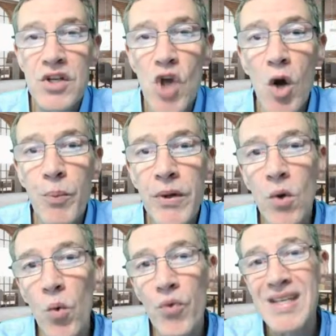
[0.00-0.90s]

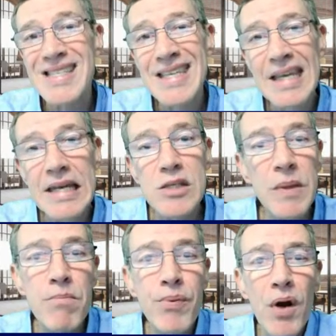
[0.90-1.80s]
opened, or the seal has
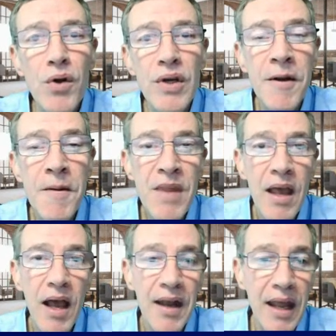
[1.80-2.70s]
been broken,
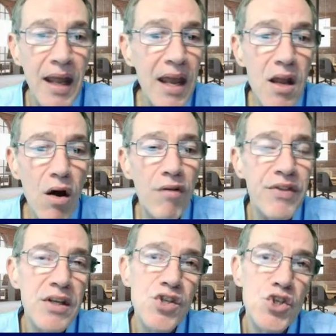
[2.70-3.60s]
and in any of
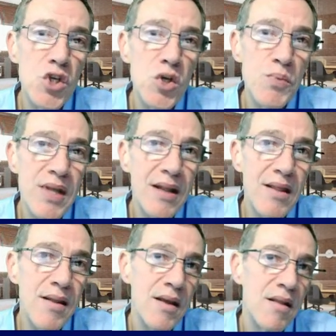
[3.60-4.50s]
these tubes that
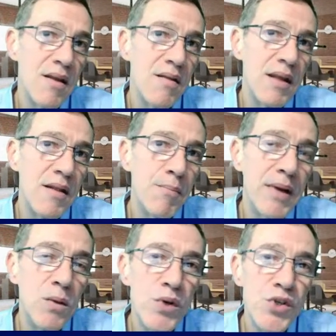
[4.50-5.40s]
the
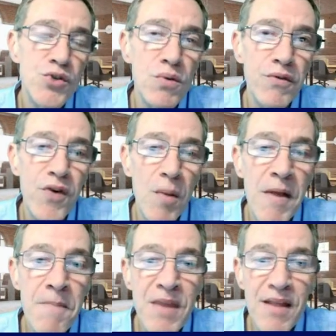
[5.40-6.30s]
blood was drawn from,
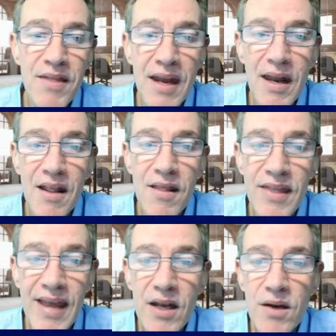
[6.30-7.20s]
then
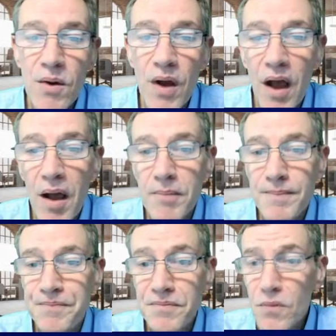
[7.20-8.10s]
that
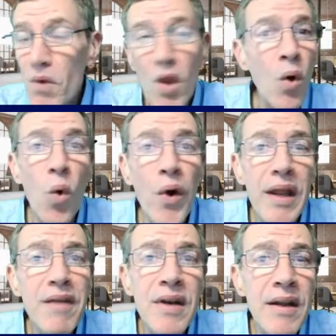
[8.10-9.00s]
or
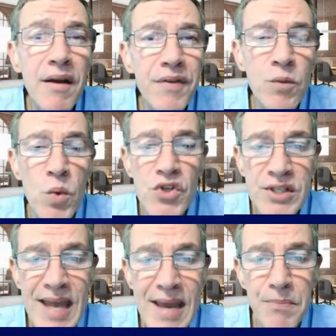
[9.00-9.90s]
even if it
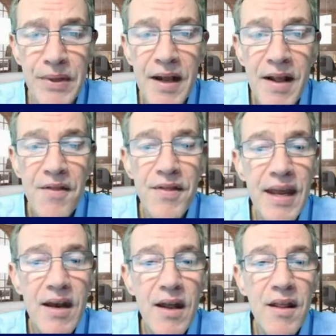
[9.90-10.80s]
was tampered,
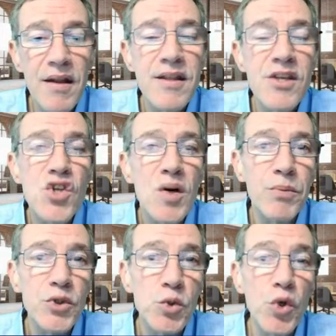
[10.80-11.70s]
then the
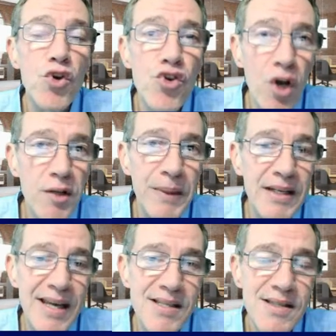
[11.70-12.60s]
samples would not be
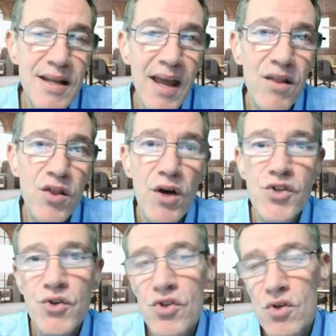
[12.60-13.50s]
tested, and
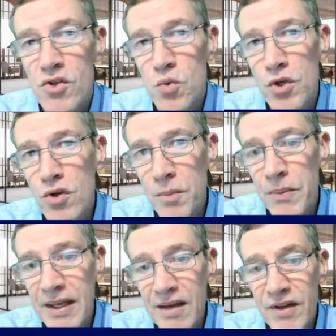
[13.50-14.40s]
those results would not
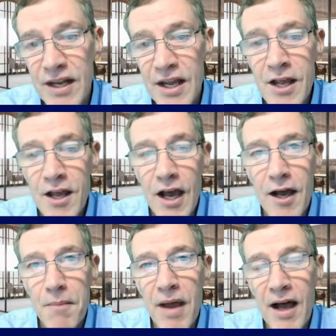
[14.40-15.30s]
be given
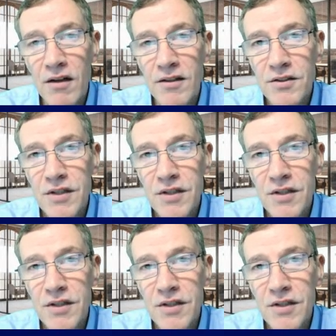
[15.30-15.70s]
out